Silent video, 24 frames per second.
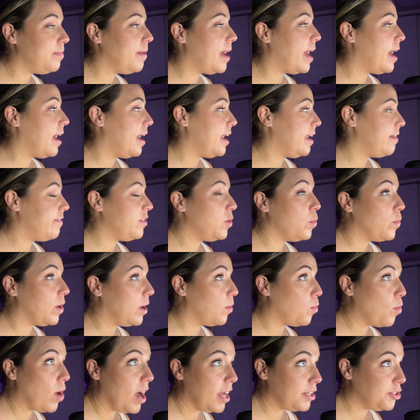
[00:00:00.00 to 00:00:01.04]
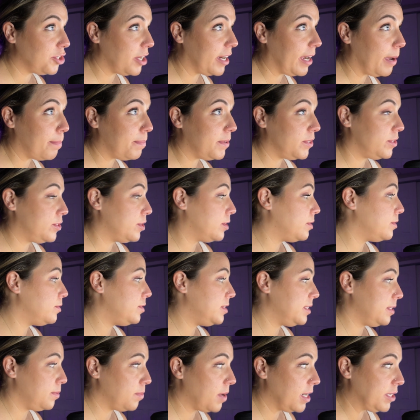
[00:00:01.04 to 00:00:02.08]
If you want to watch our
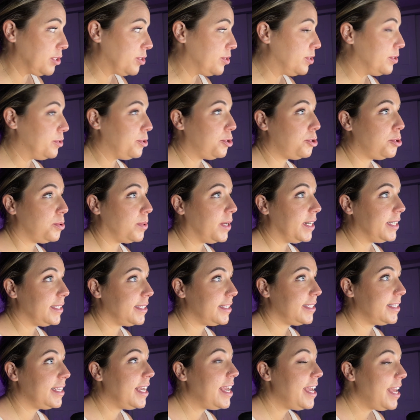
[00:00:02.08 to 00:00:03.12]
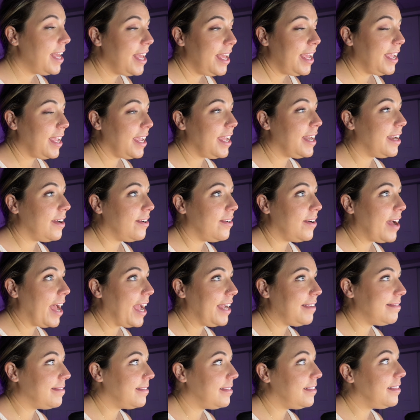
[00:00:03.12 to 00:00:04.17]
episodes and watch those shorts. You know,
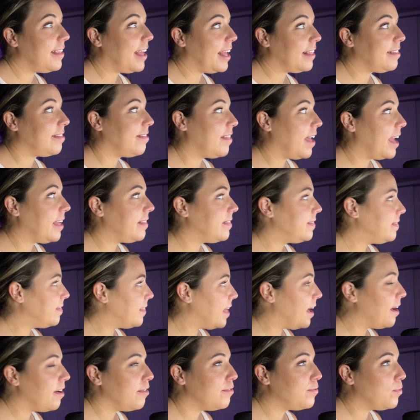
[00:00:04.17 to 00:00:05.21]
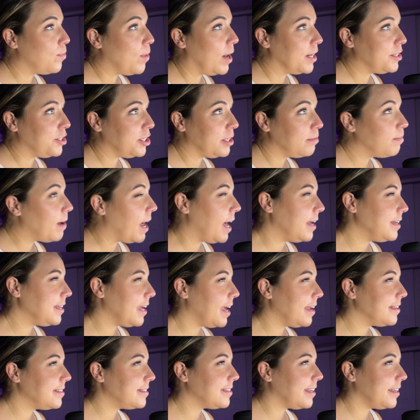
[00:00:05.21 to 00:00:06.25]
I love watching
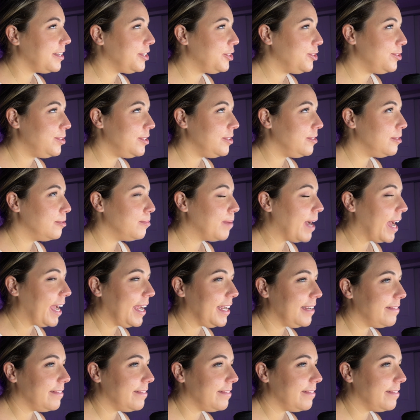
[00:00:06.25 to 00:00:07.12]
podcasts on YouTube. I